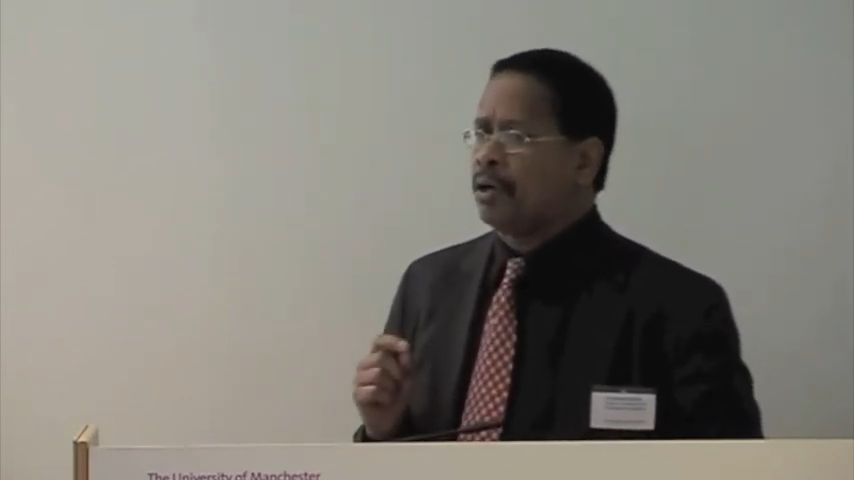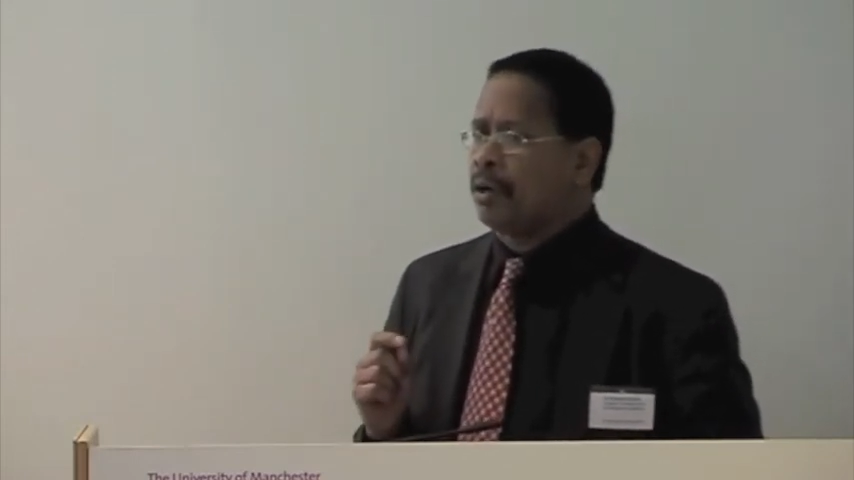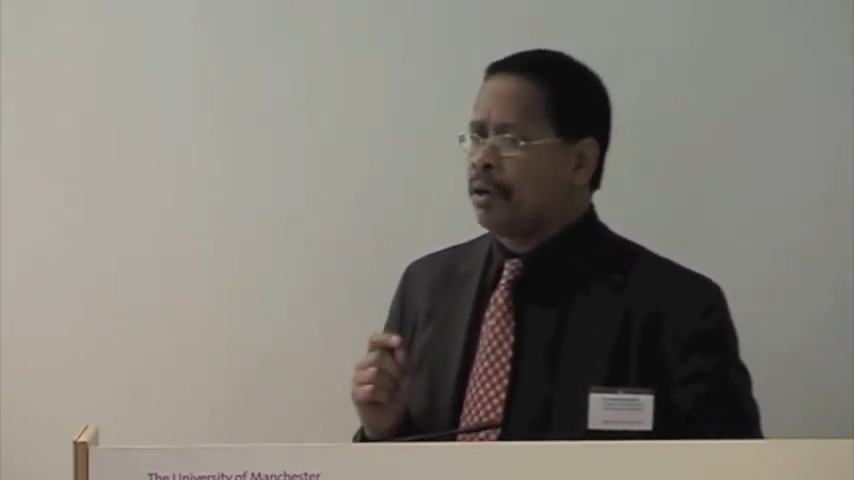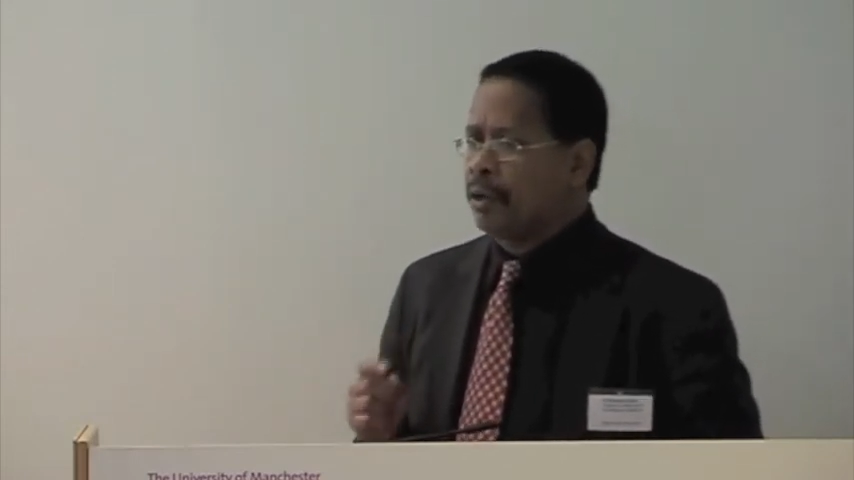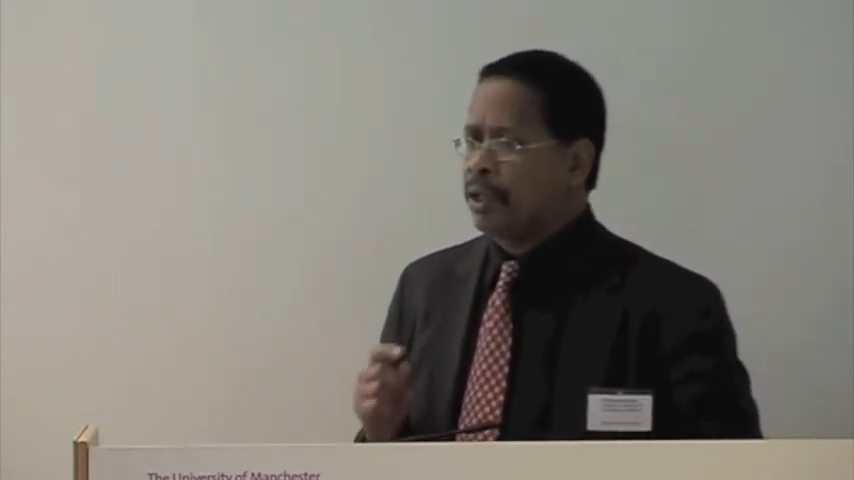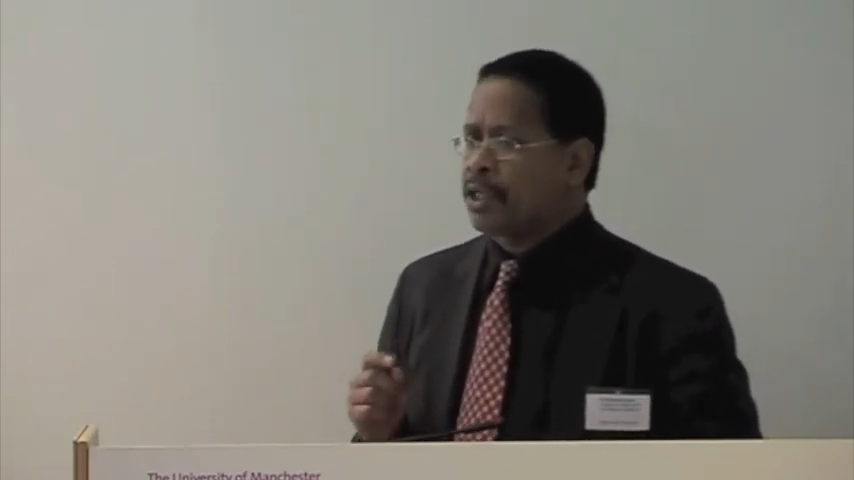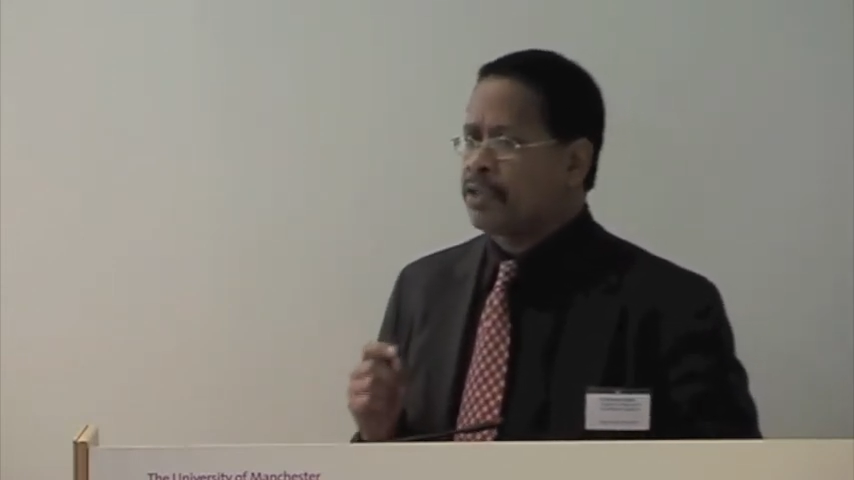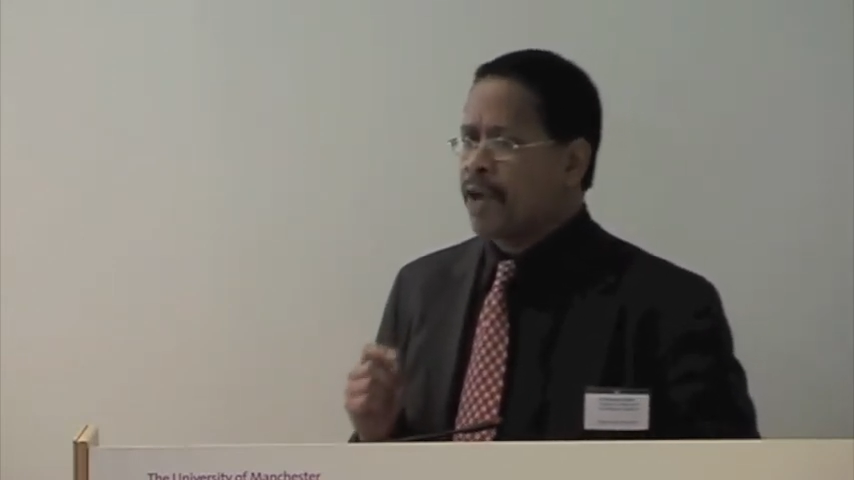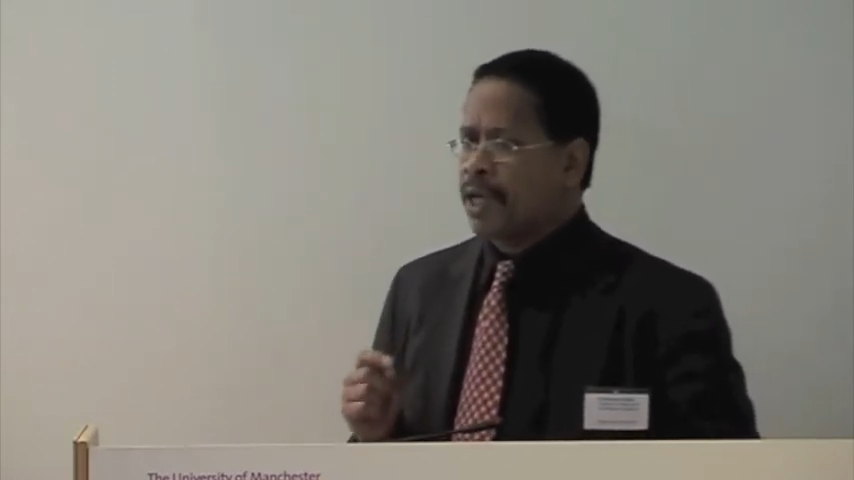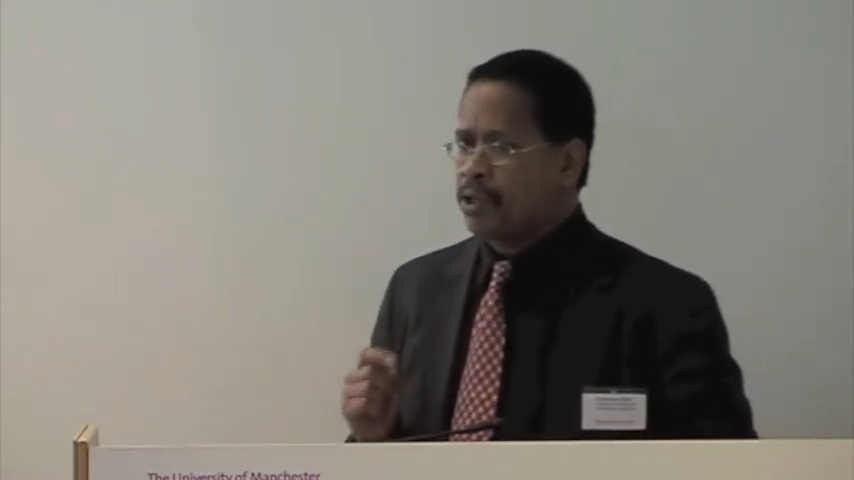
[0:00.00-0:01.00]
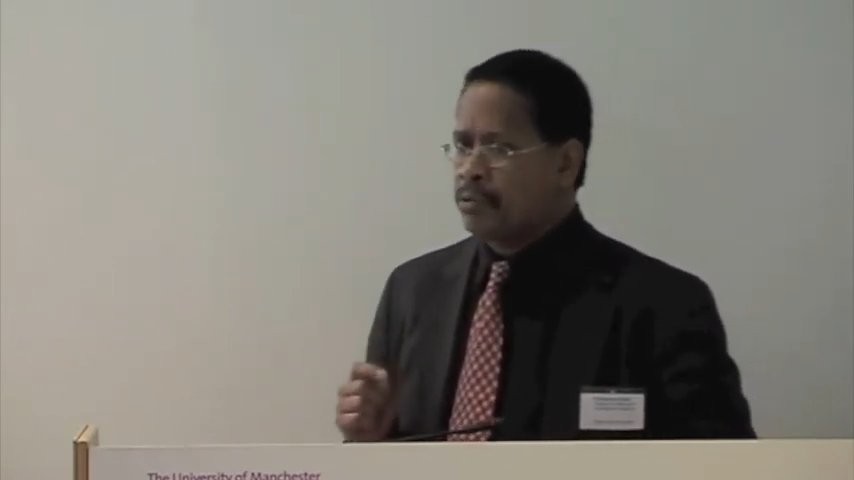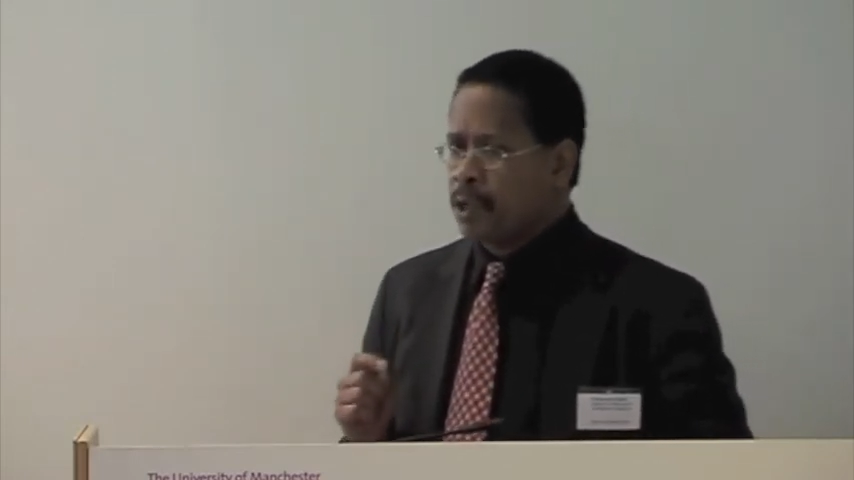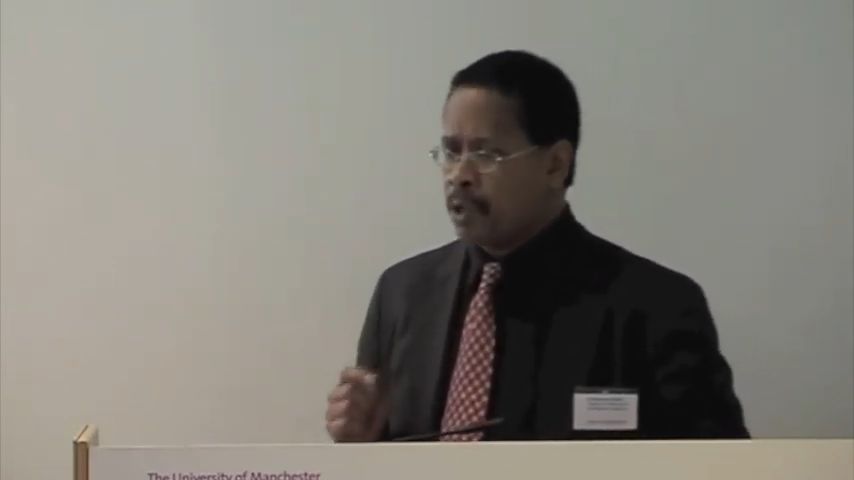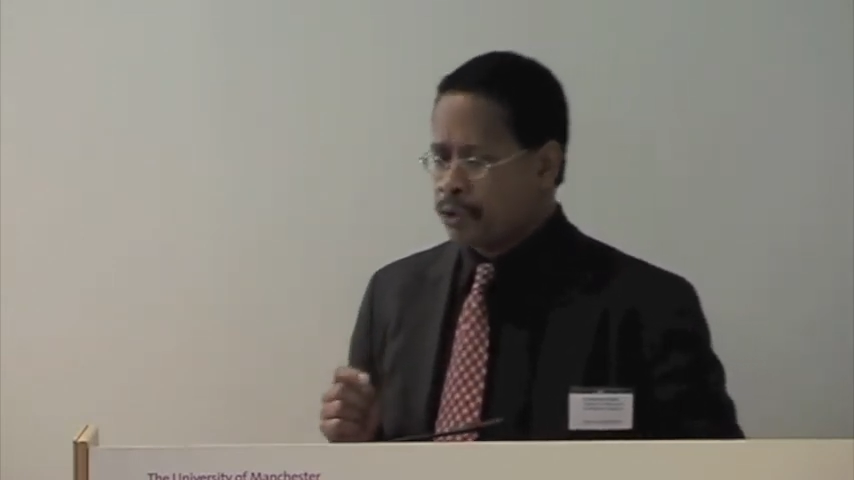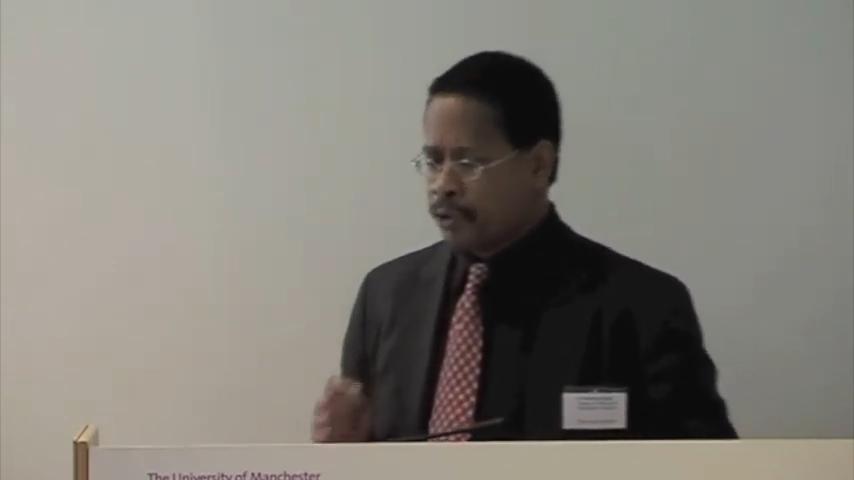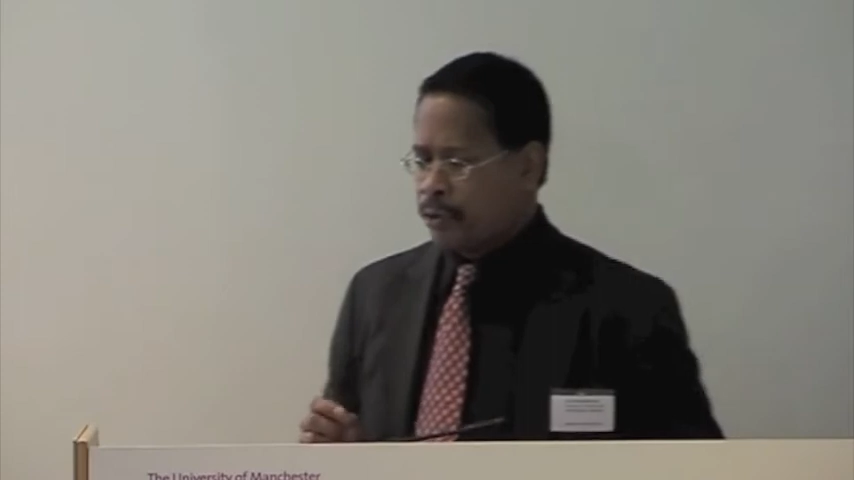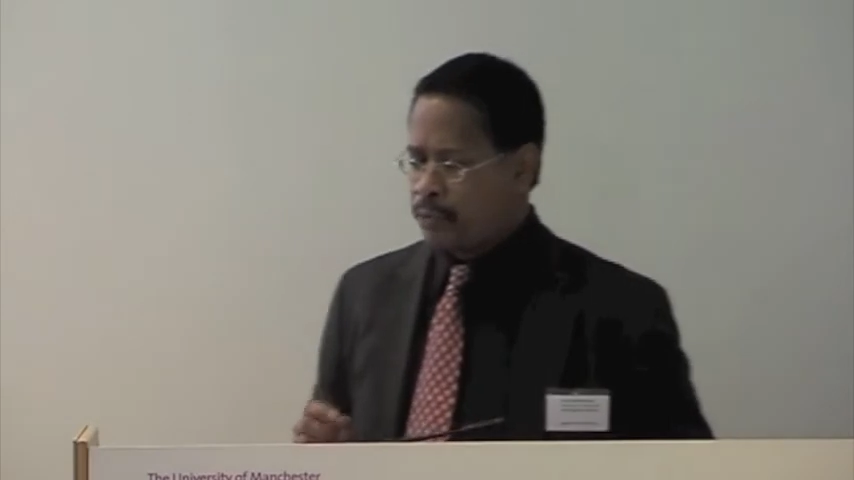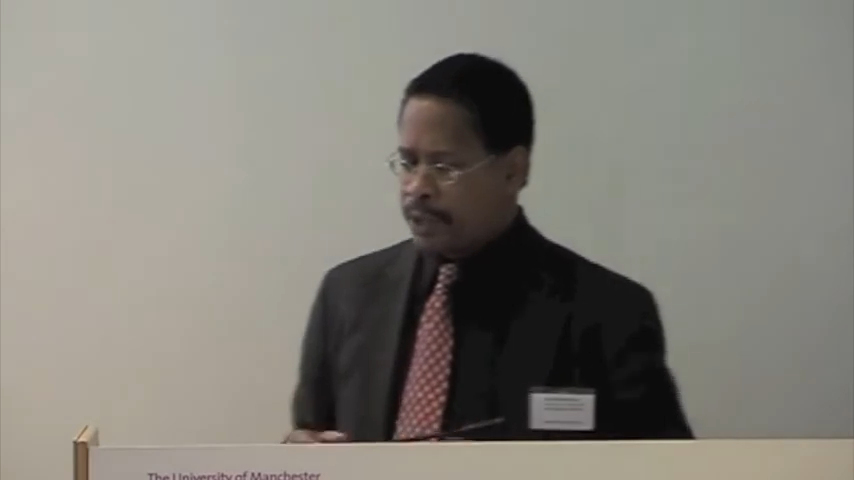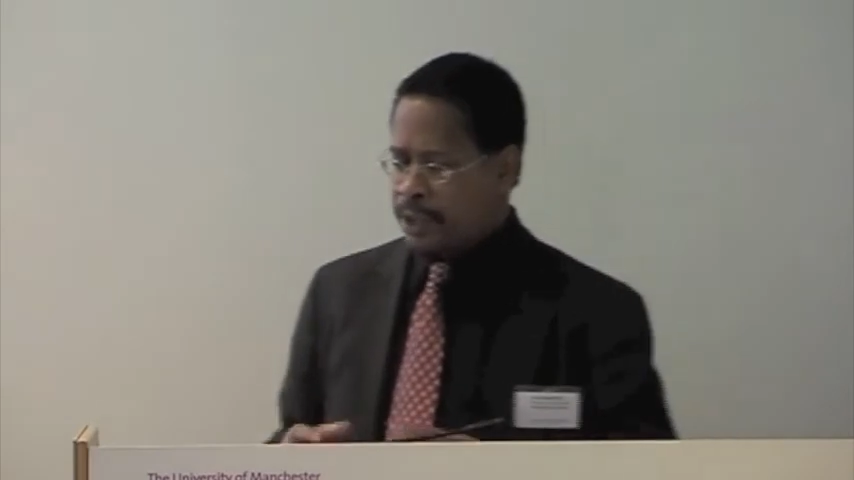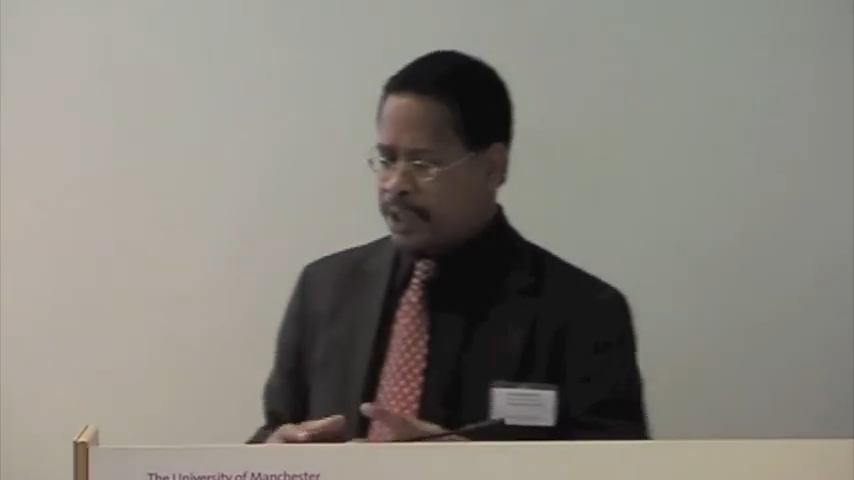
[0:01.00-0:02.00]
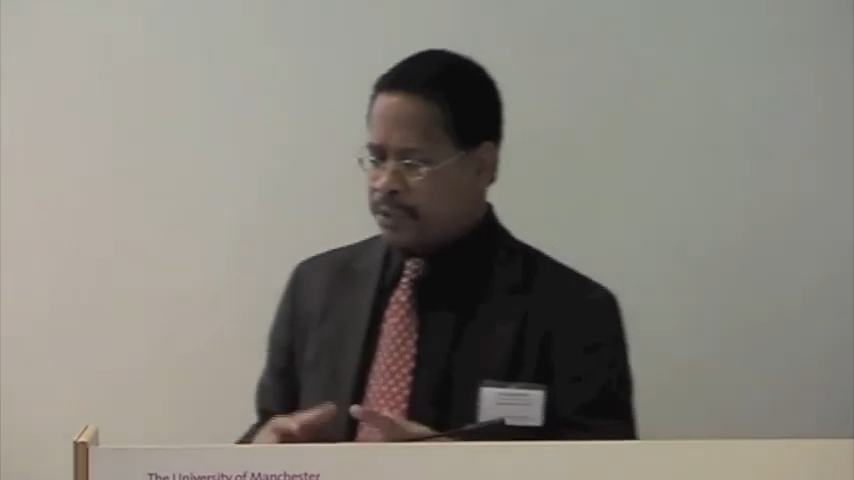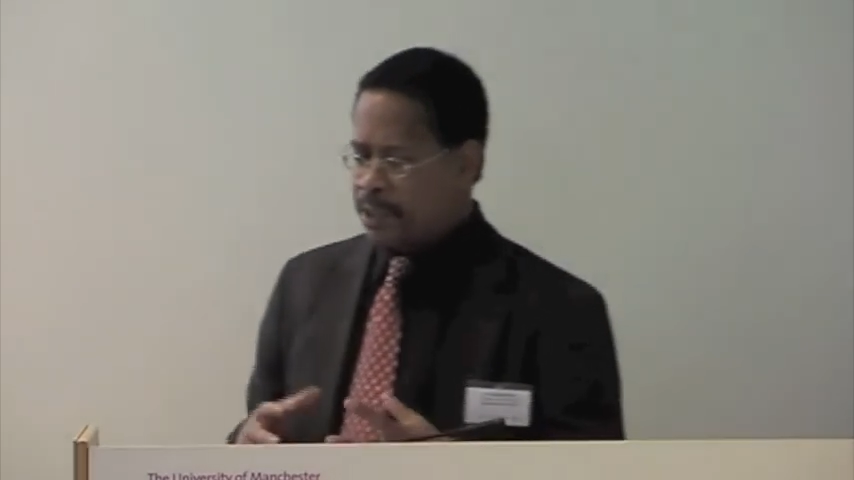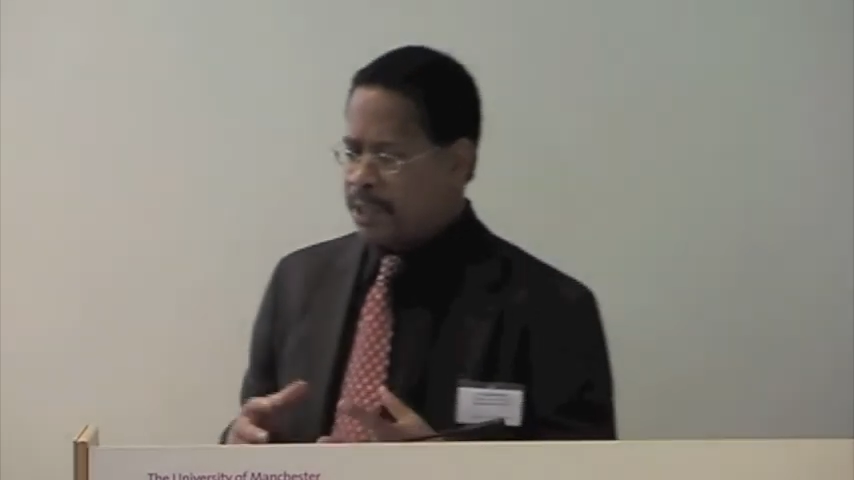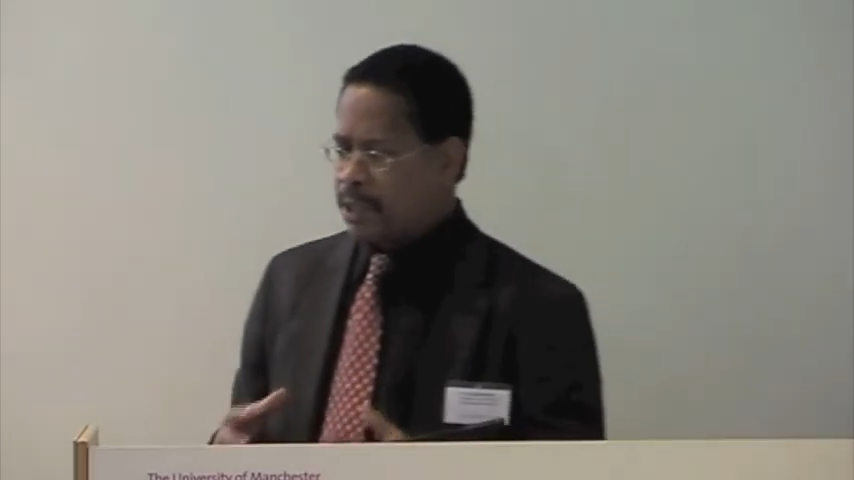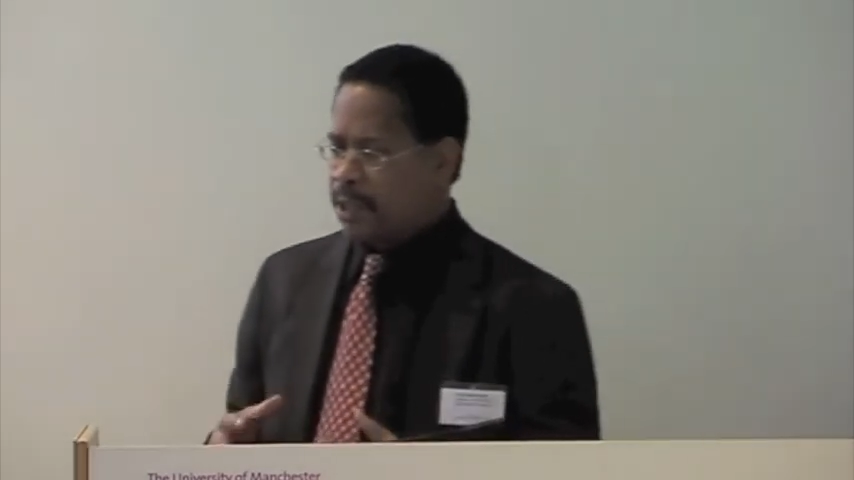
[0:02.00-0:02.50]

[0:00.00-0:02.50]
earliest Fayum culture, the one that has been,